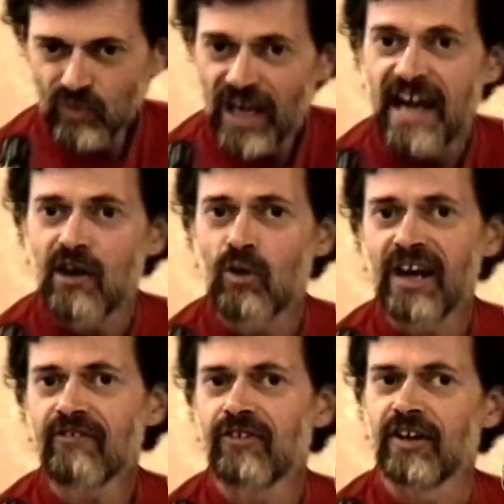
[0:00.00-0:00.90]

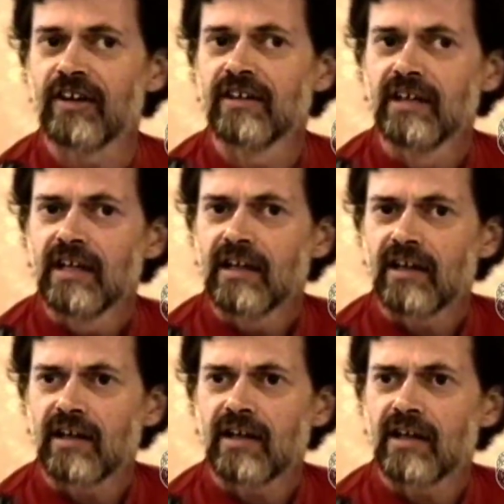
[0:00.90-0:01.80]
However,
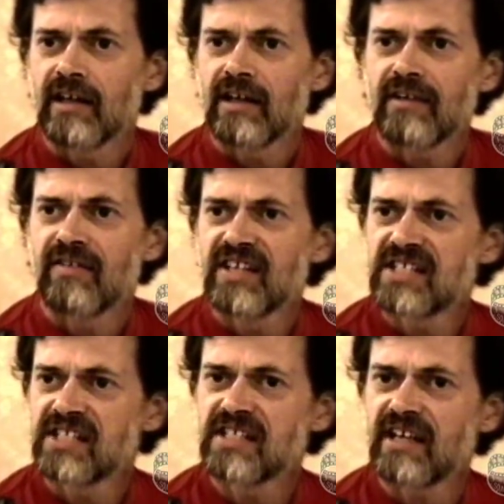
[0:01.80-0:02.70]

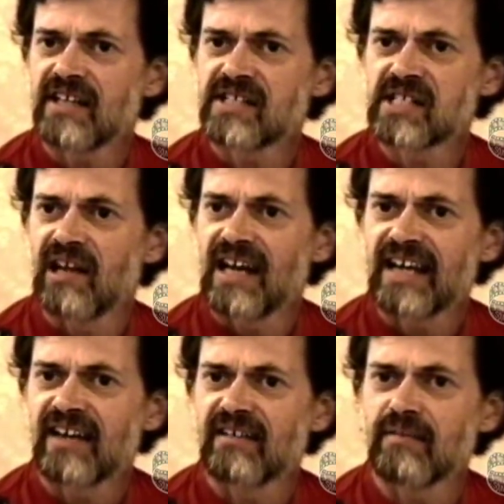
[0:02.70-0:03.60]
this is
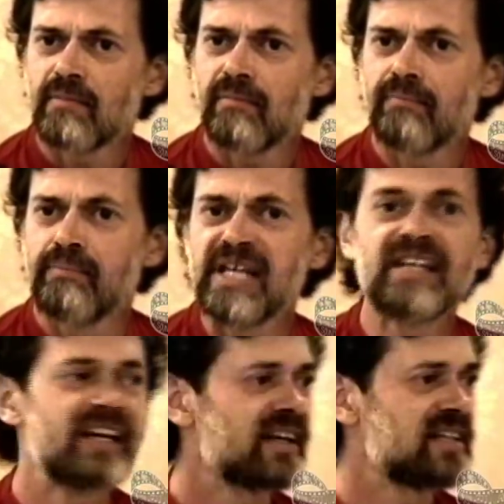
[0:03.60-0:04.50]
like
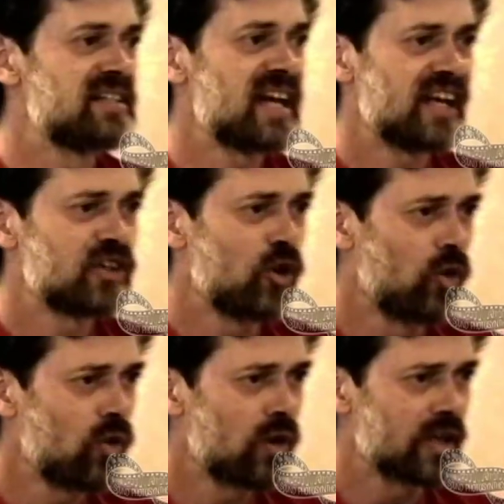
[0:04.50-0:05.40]
beating a dead
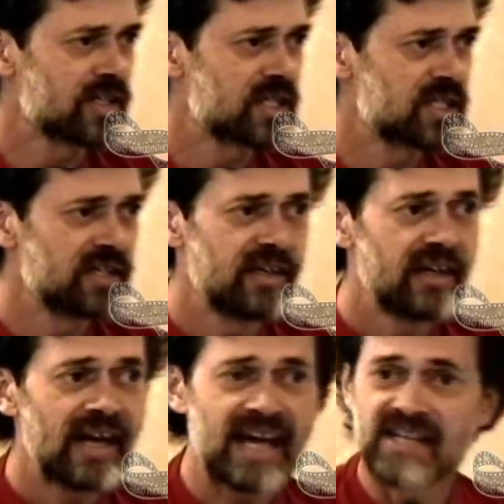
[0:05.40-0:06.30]
horse.
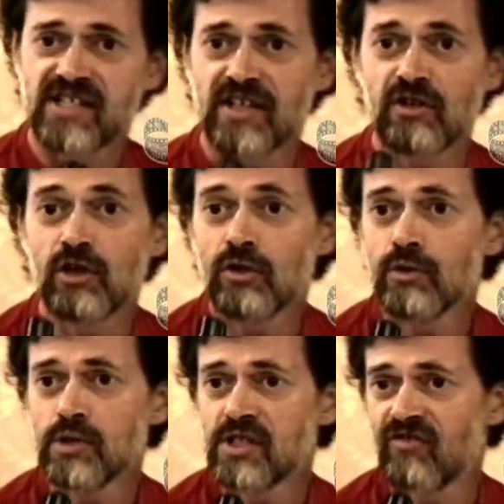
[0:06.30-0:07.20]
Has the
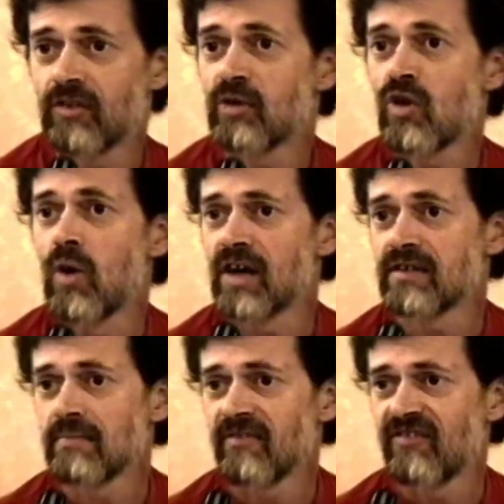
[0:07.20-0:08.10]
news from
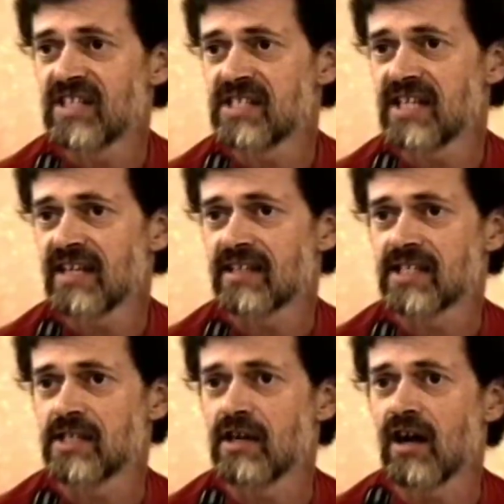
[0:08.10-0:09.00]
quantum
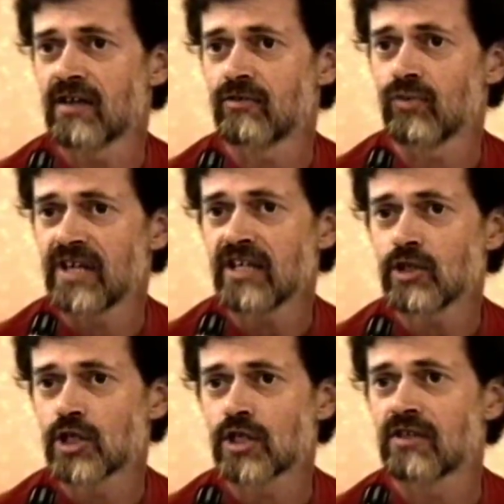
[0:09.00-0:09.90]
physics not
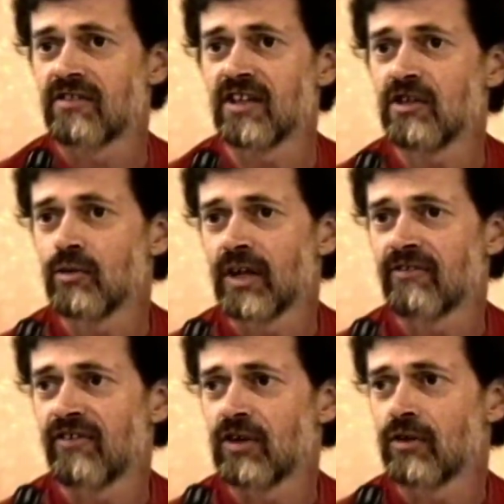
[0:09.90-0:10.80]
reached the
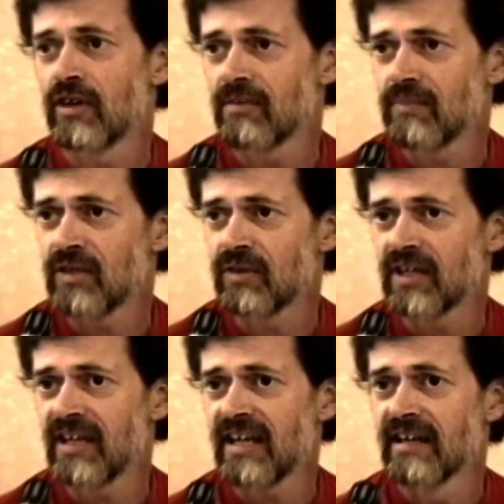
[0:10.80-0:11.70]
UFO
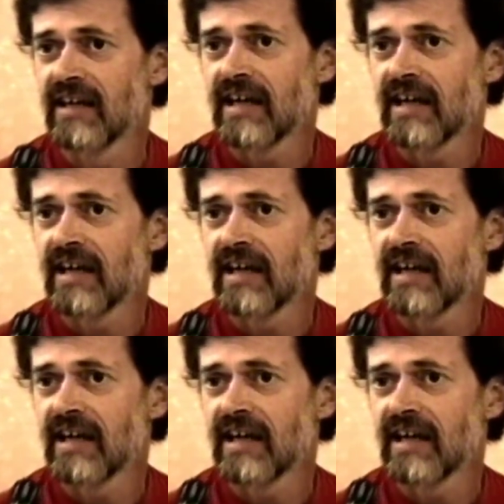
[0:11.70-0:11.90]
community?